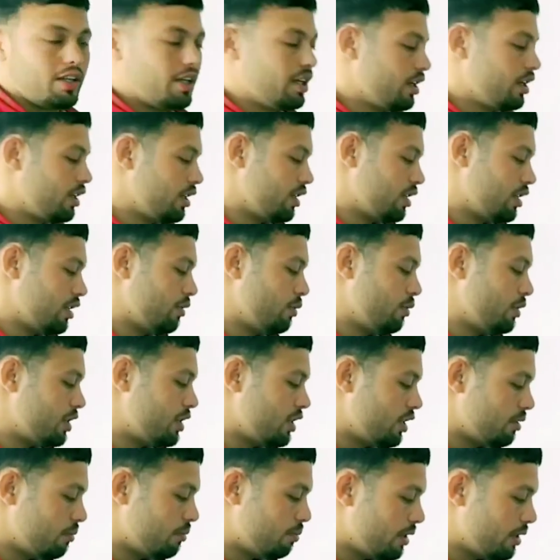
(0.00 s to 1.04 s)

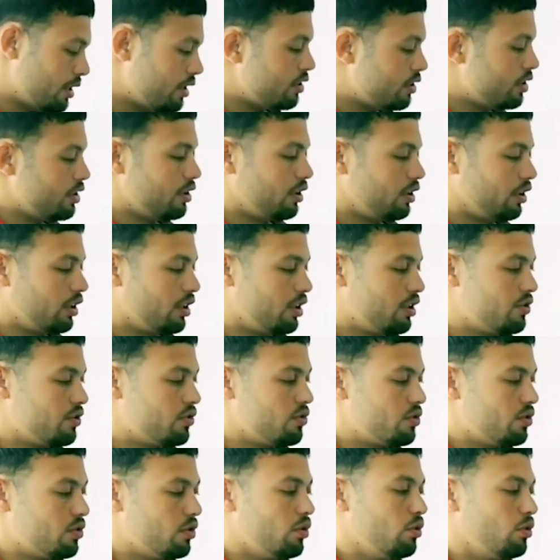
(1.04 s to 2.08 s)
a dependent
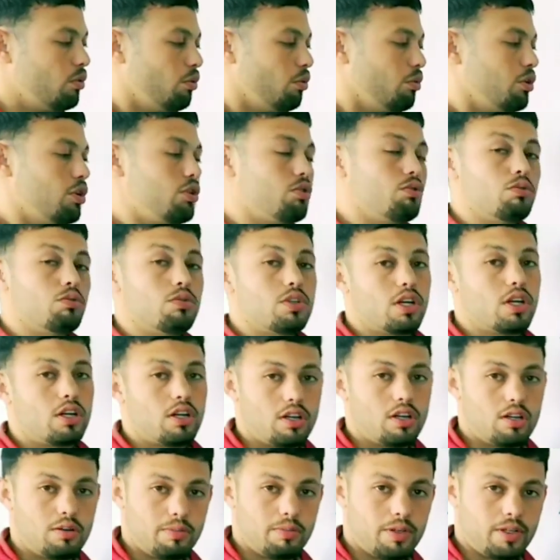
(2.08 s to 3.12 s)
clause, we use a
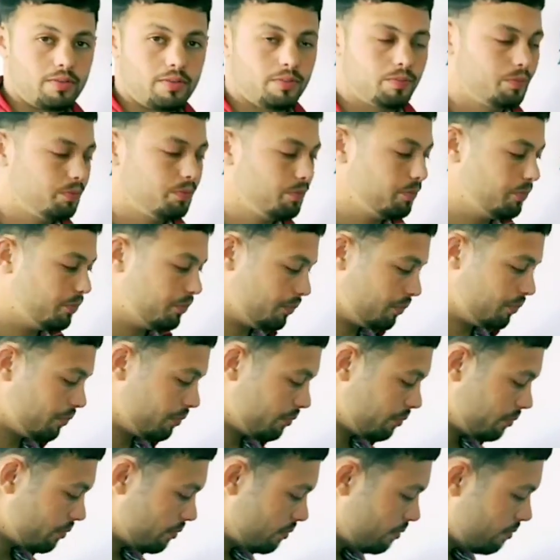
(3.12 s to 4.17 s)
comma.
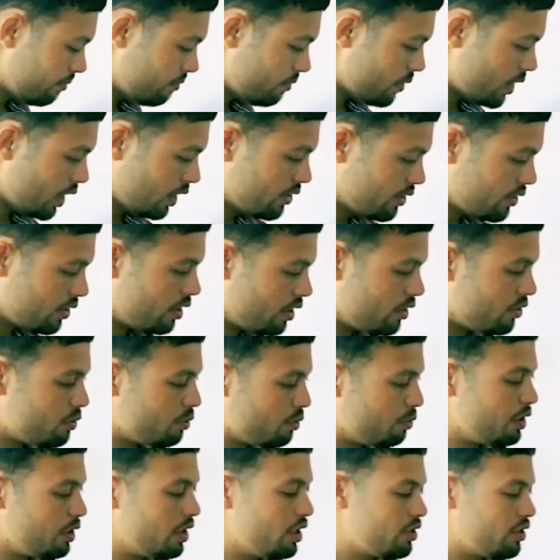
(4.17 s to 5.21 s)
Since
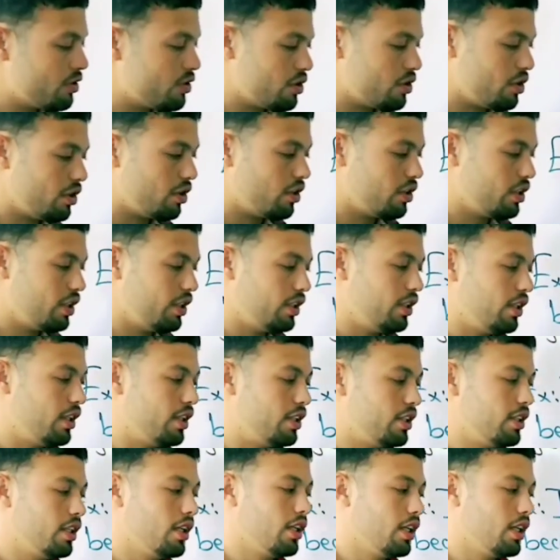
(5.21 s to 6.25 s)
we started
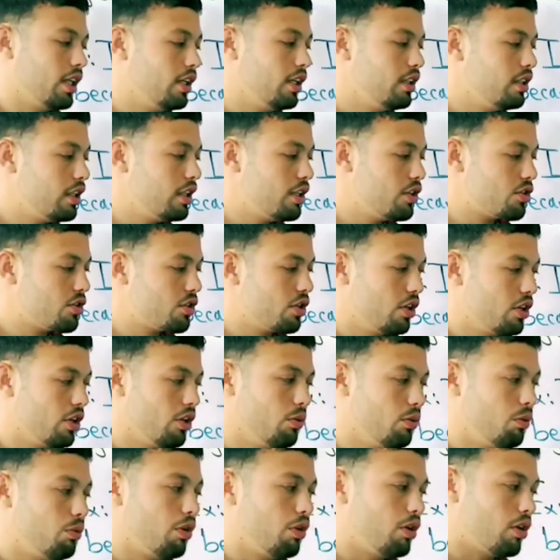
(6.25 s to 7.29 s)
learning English,
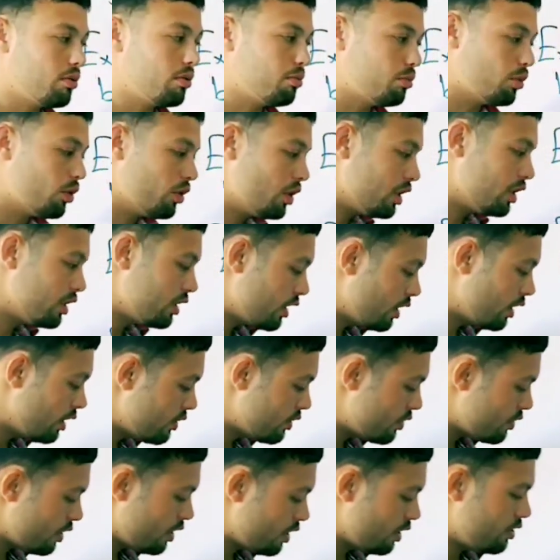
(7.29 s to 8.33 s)
we are more
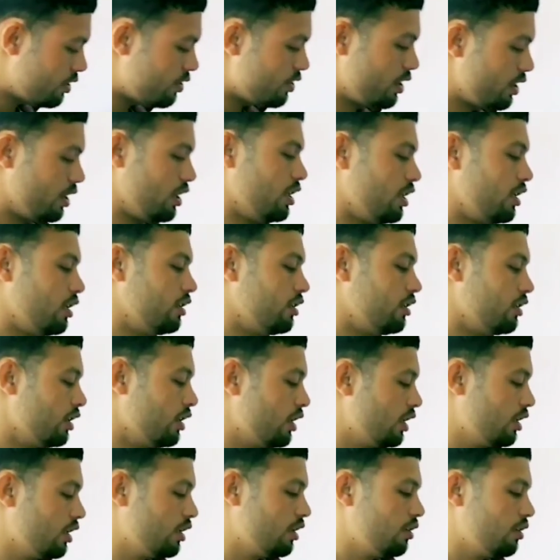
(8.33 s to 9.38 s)
intelligent and
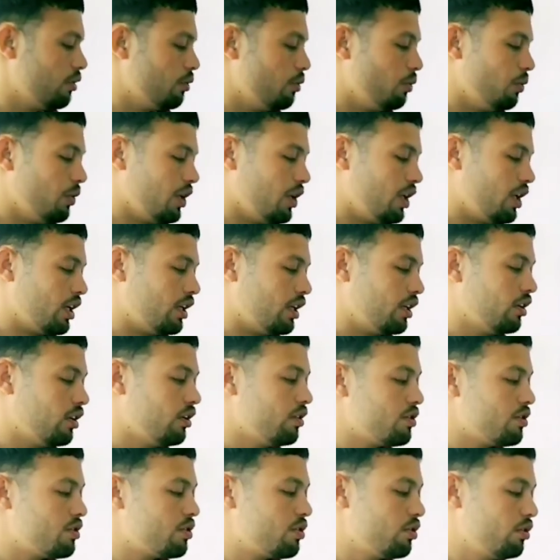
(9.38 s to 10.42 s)
we can
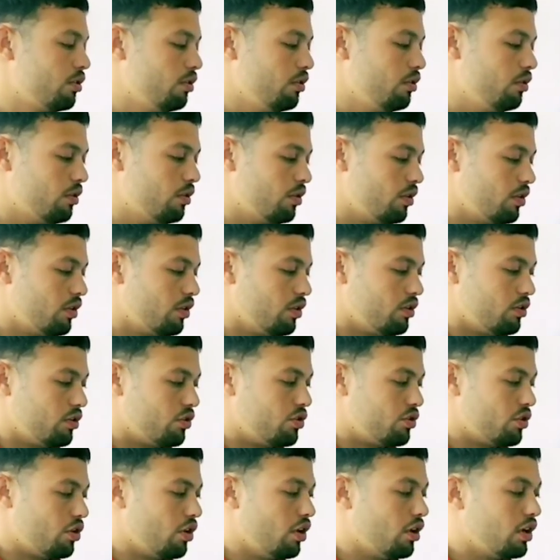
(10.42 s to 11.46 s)
also
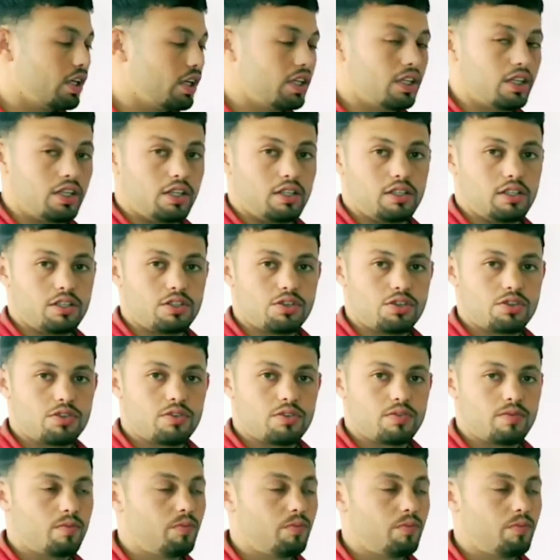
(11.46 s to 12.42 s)
talk in English.